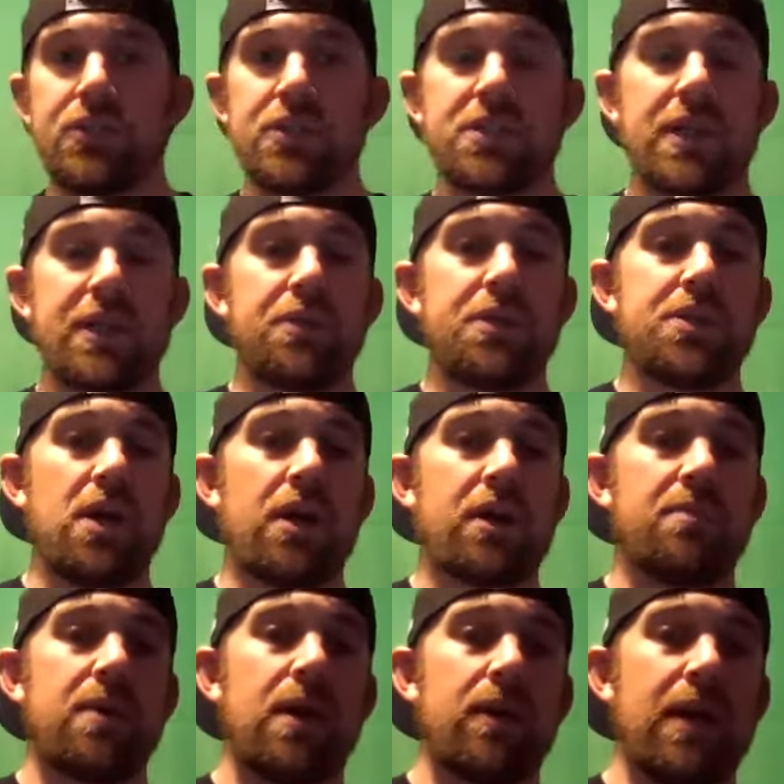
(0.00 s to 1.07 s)
Just like we talked
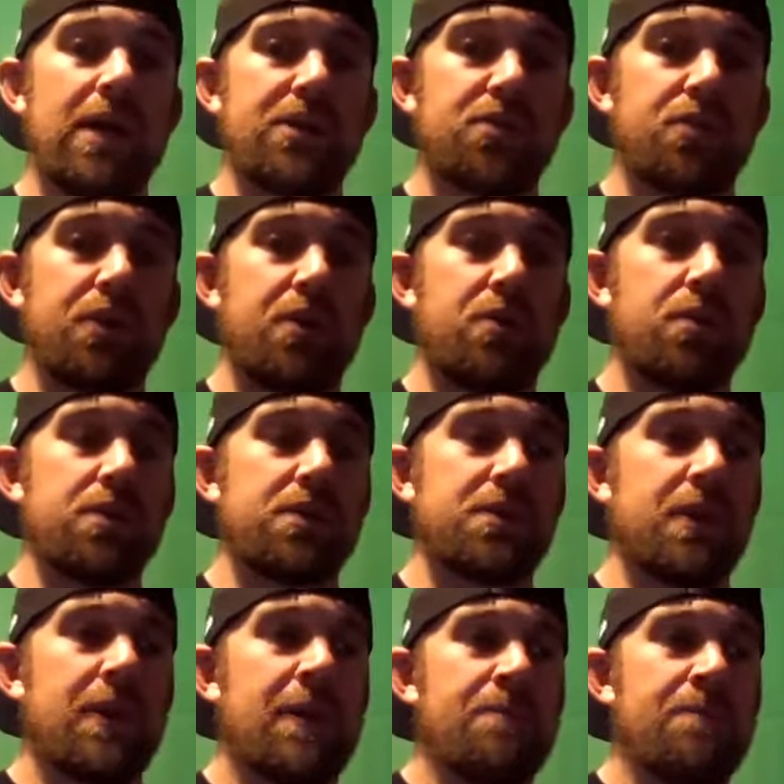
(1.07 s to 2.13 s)
about last week, was
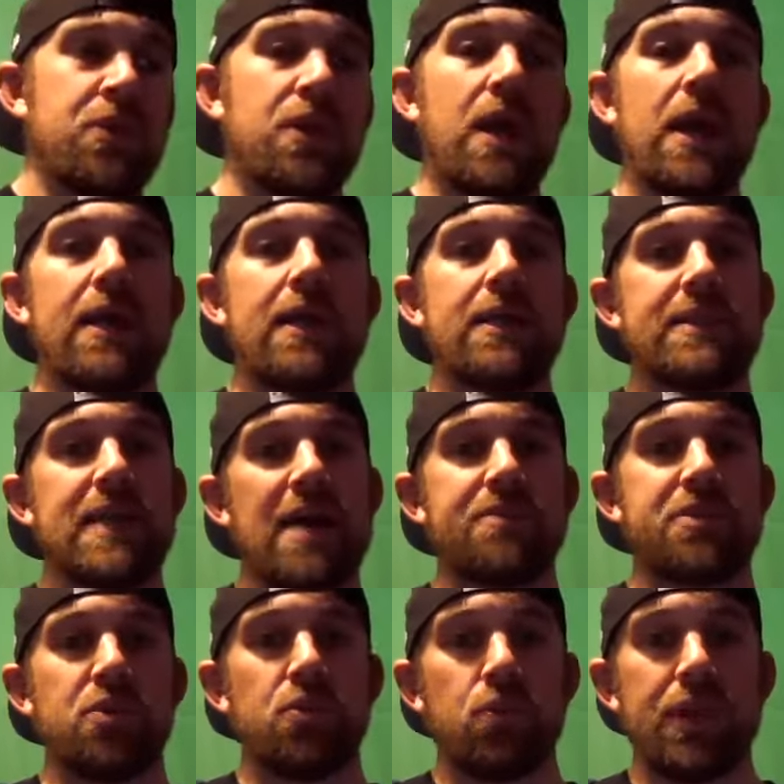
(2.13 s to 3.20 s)
you got to
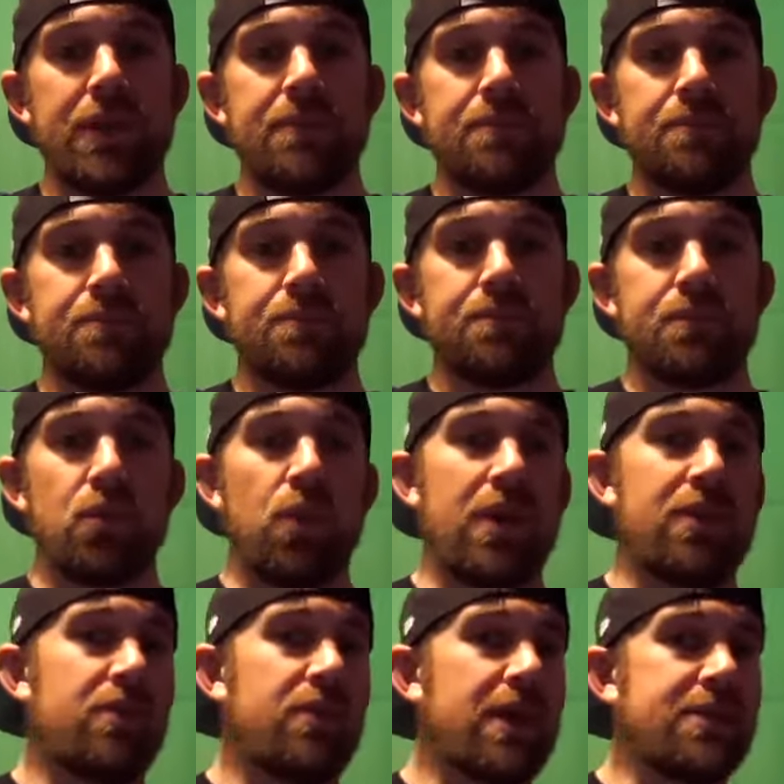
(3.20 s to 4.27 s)
adapt to win.
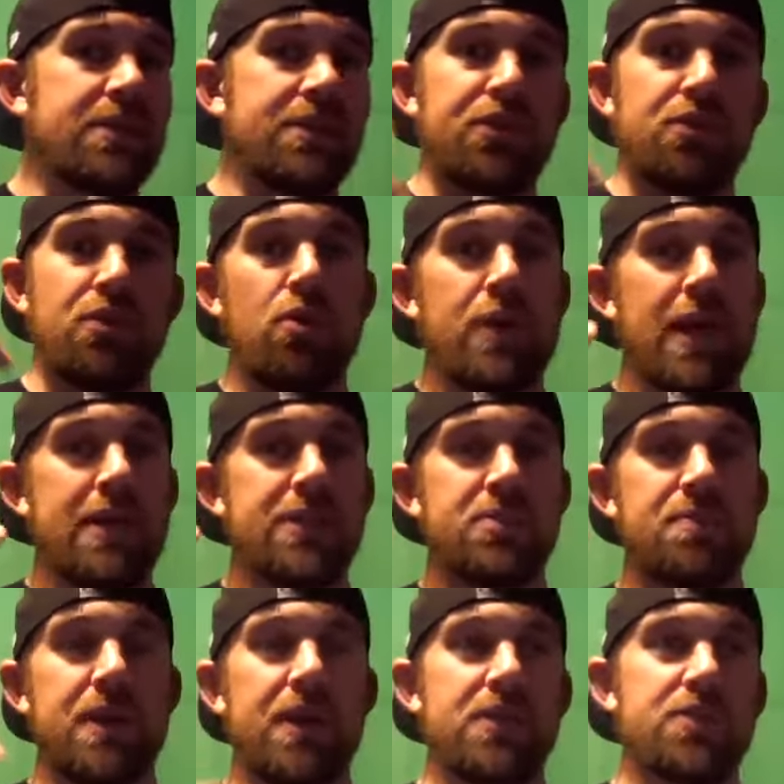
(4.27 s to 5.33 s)
Whether that's in your own
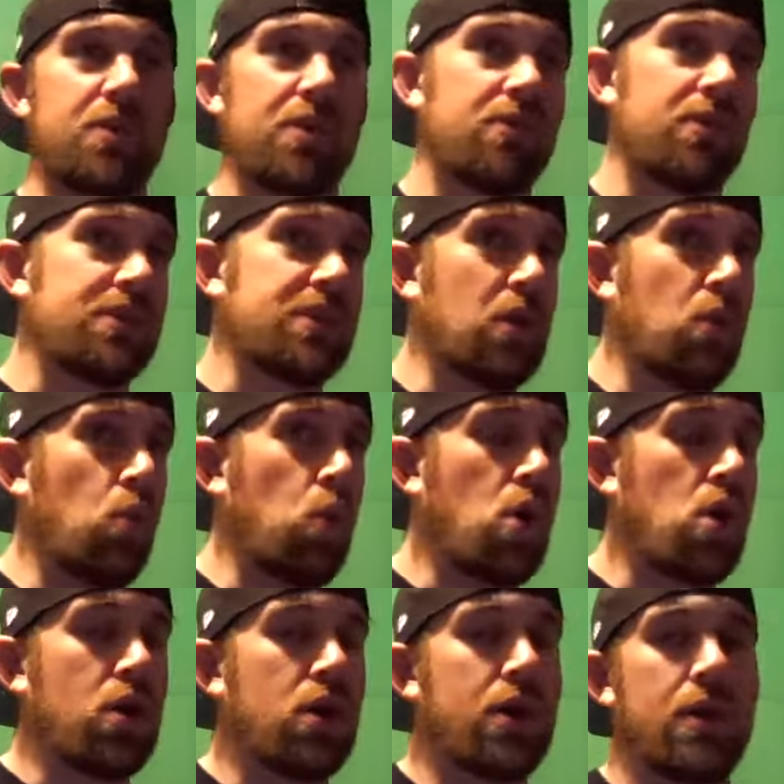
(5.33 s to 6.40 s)
headspace, whether it's at
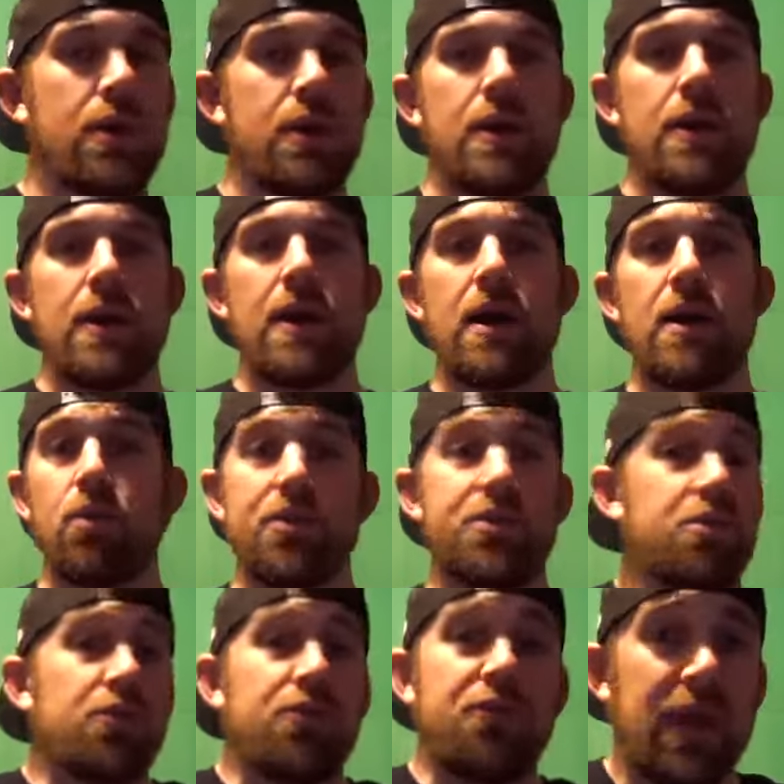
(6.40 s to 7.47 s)
work, uh, with
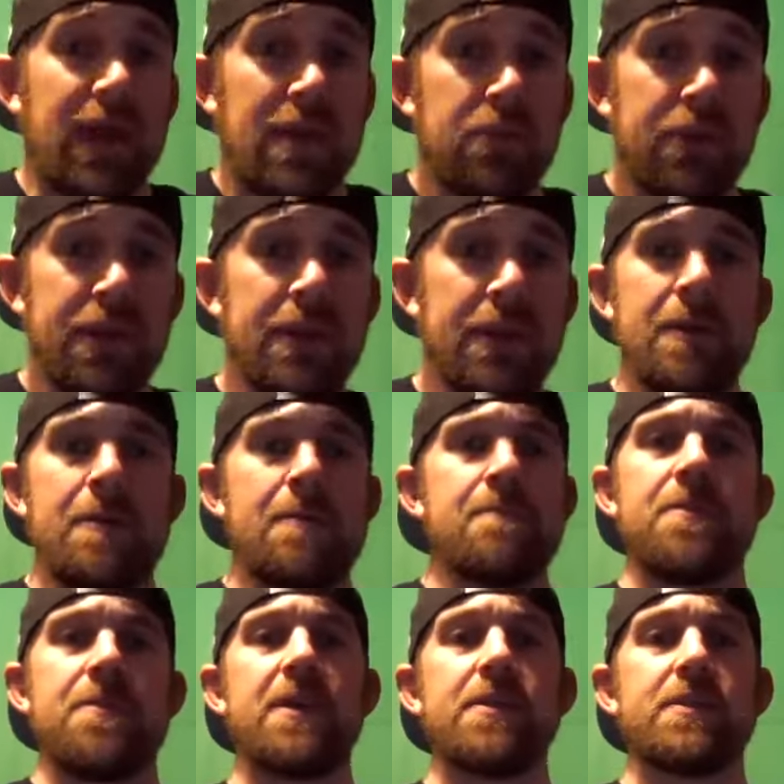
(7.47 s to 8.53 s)
your family,
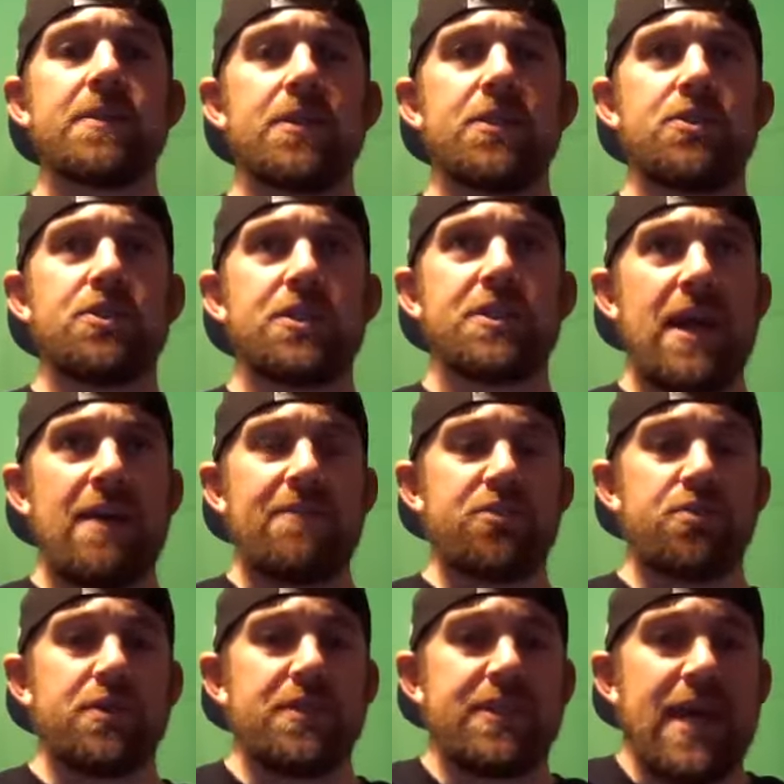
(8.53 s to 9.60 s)
things you just have
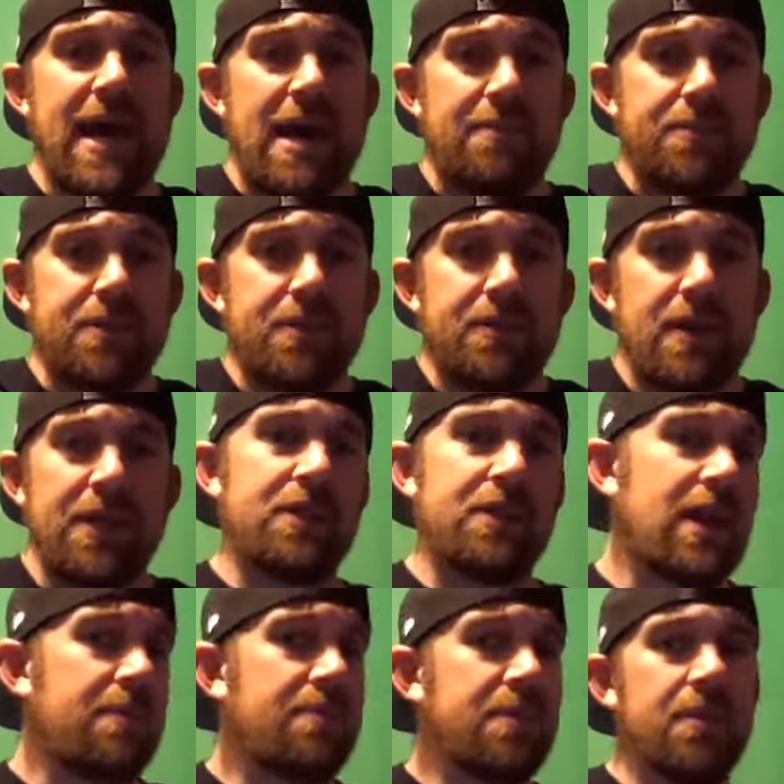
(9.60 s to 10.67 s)
to adapt, and you
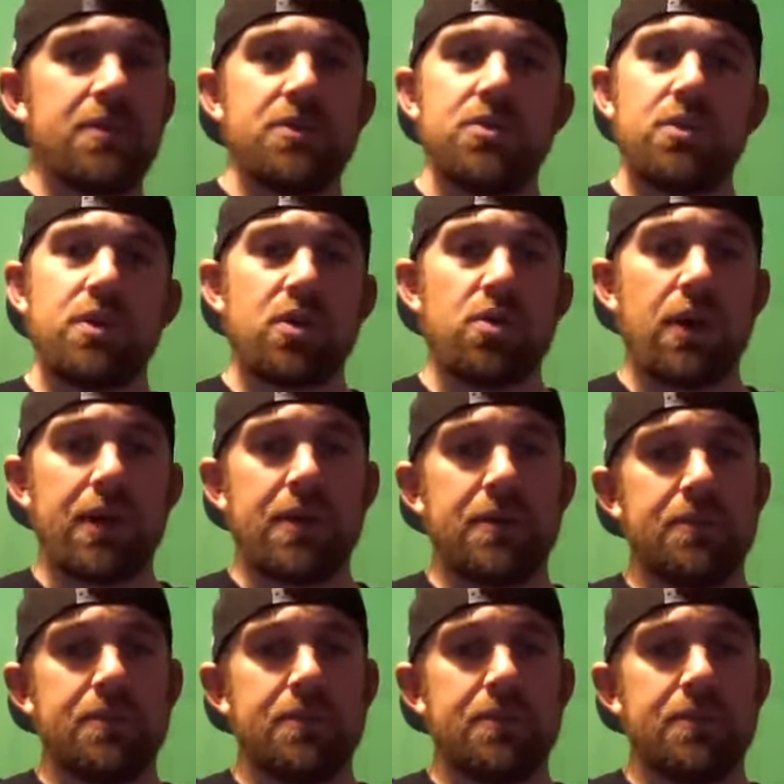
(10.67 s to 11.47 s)
got to be able to do it quick.